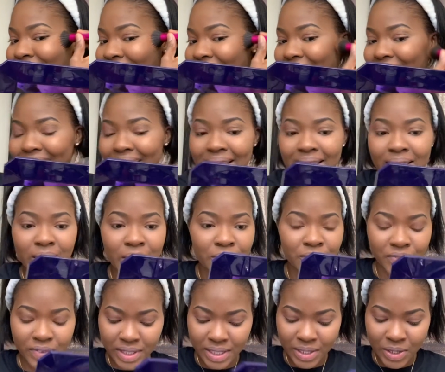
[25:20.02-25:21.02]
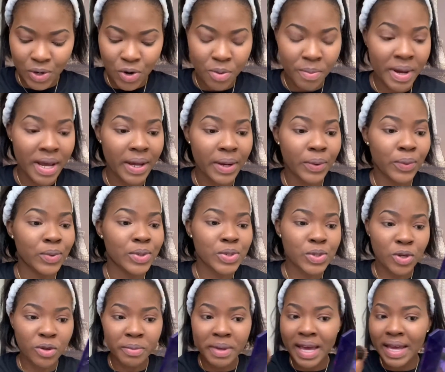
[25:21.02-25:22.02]
I love to dig out my nose
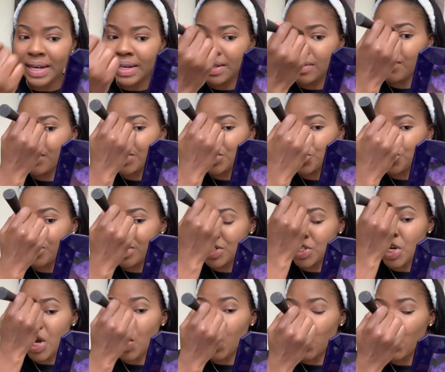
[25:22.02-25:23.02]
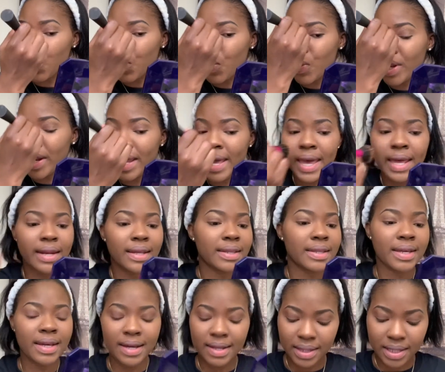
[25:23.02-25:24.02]
well. Me, I dig for treasure, gold,
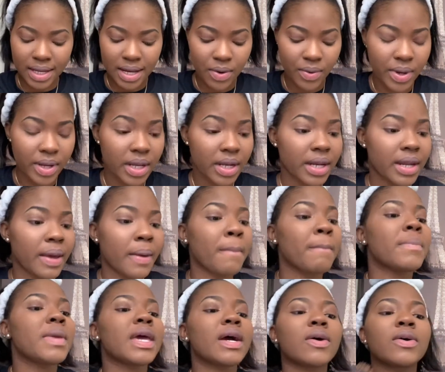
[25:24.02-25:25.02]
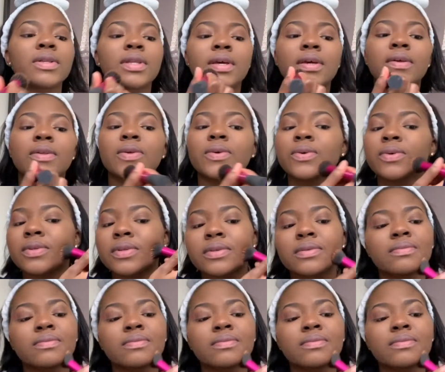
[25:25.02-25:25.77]
anything at all in there. Me, I go take it out.